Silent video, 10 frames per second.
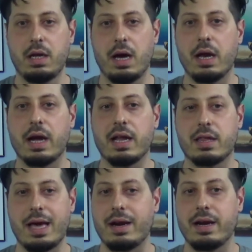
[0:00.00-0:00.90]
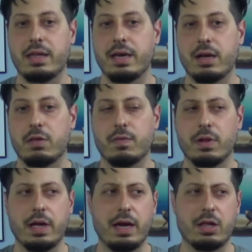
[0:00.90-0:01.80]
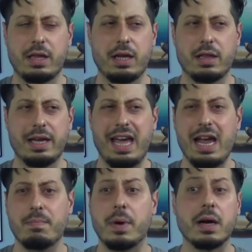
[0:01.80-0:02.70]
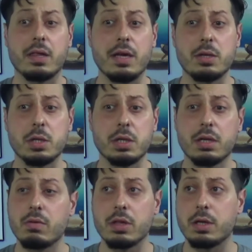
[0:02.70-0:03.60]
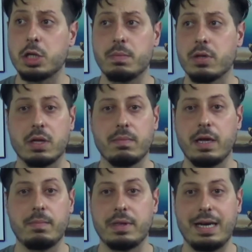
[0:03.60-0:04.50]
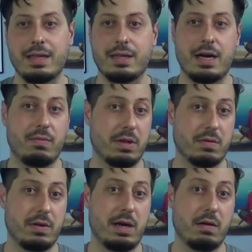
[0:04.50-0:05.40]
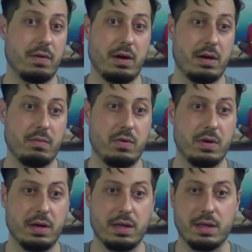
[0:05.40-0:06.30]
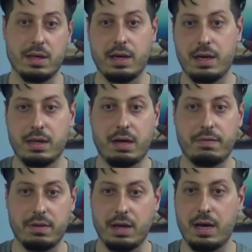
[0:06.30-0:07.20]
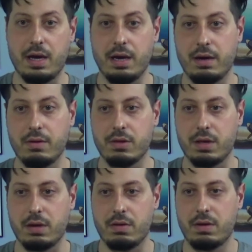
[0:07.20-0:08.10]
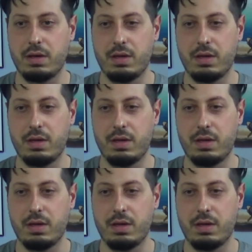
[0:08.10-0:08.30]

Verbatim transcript: And I got Saturday night tickets for like, I think like $8 each. It was like cheap as can be, but that's not what's going on over here anymore. It's like definitely higher. So